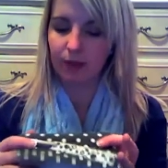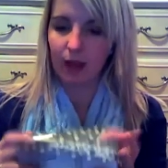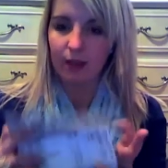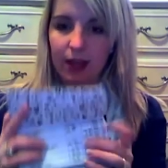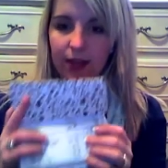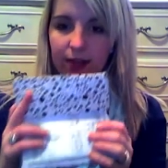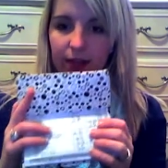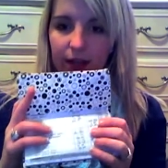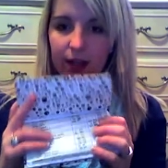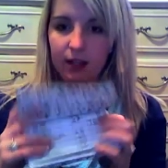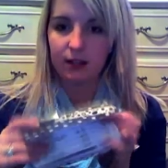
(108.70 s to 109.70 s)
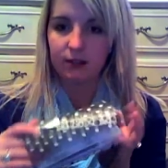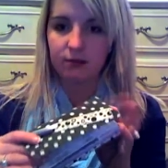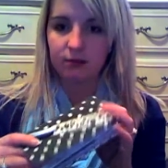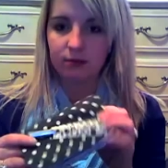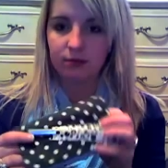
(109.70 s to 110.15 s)
and then the
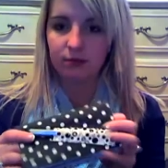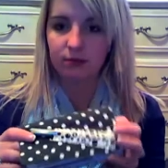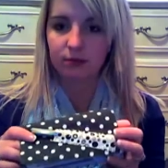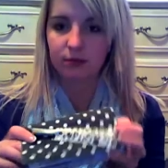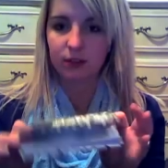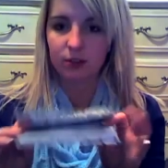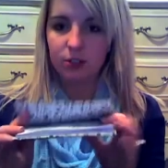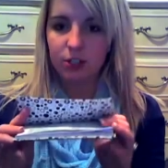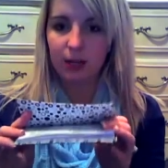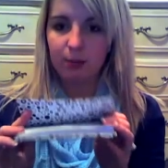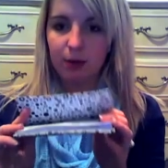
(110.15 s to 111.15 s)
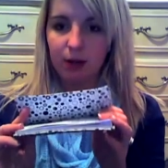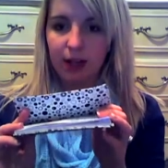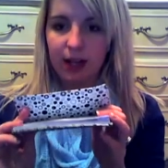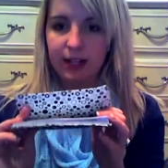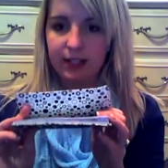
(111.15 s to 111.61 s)
checkbook
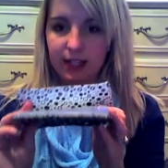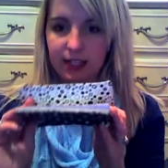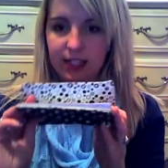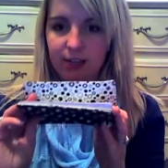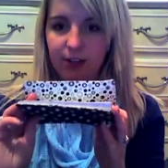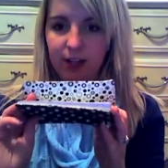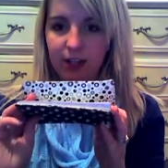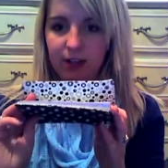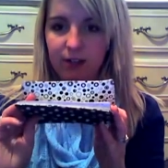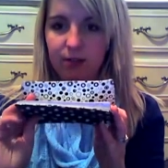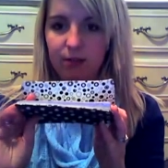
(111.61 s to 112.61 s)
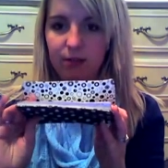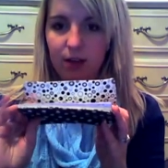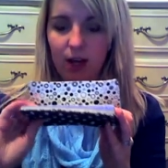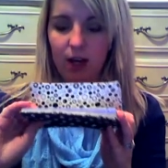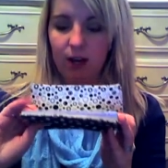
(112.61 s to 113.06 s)
has like different
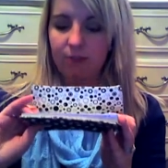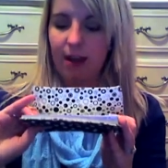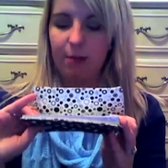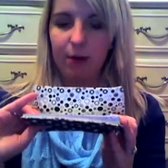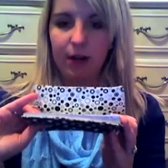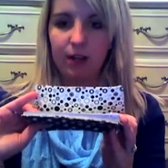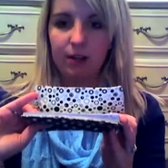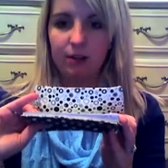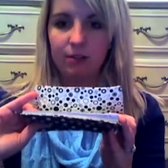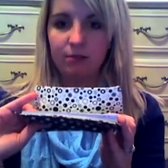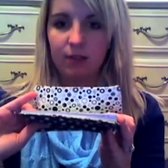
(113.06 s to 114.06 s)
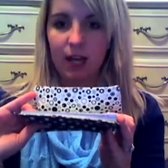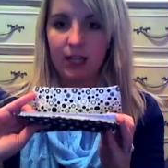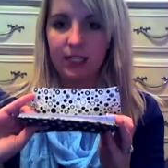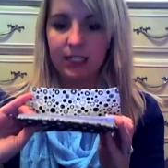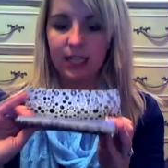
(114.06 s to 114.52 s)
uh, fabric on
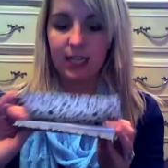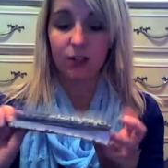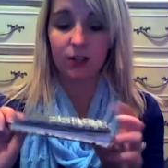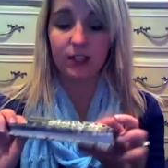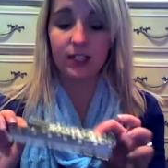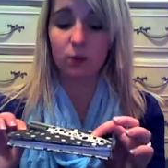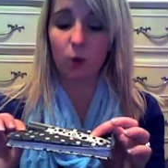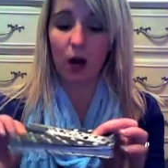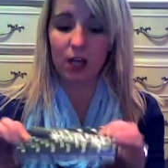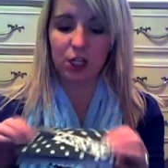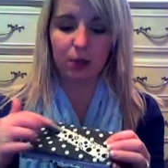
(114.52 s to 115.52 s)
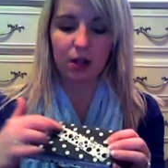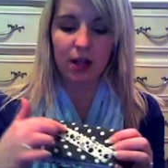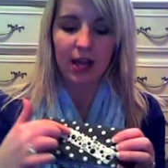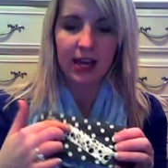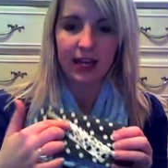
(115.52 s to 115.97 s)
the inside. So this is
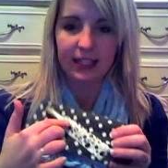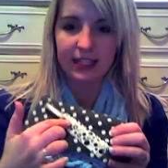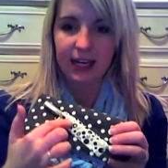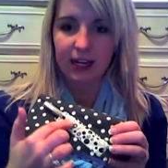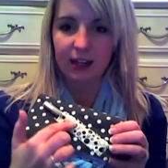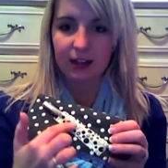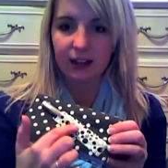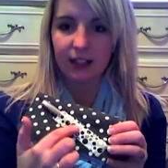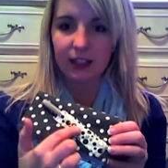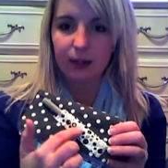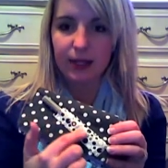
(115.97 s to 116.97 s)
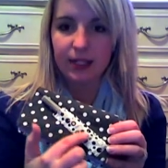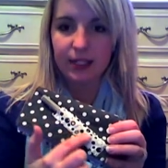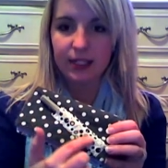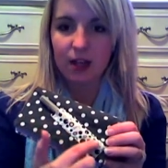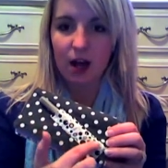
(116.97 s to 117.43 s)
washable. It's getting a little bit
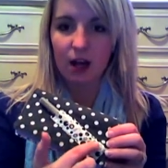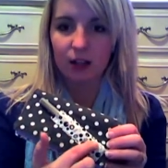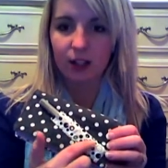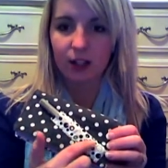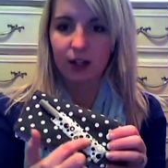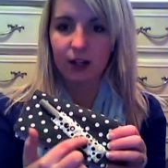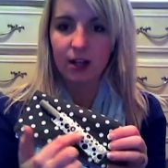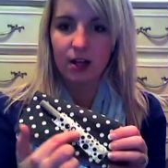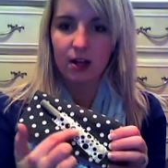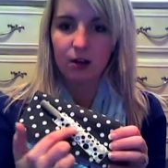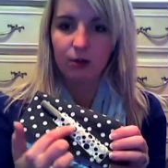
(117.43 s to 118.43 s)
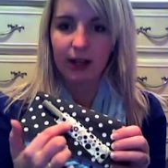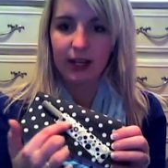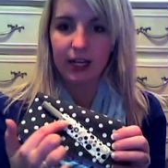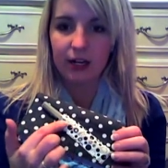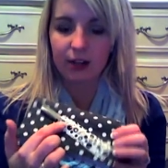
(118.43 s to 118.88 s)
discolored
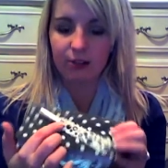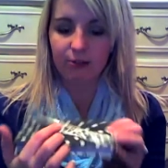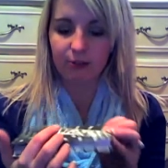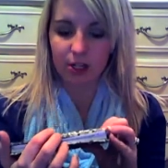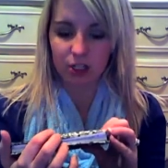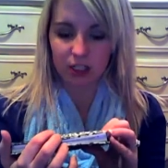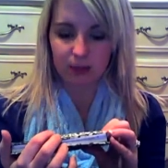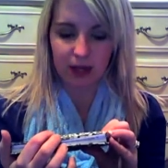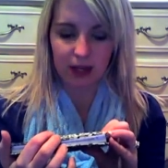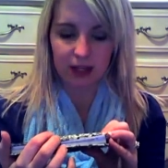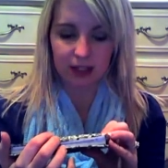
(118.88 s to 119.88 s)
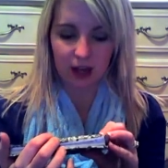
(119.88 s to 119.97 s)
right here on the front just because